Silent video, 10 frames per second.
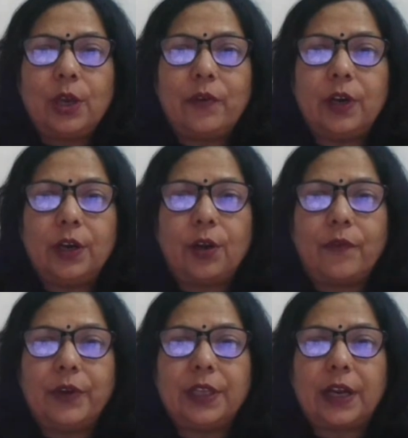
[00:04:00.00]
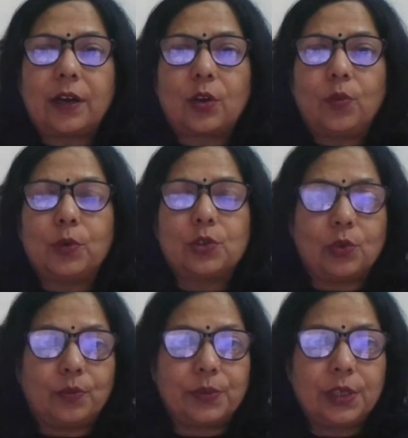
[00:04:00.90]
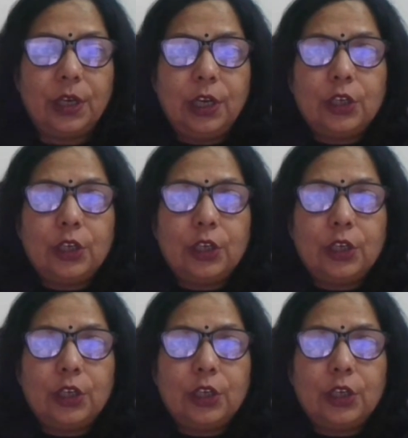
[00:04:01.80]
you have heard of it, there are chromosomes.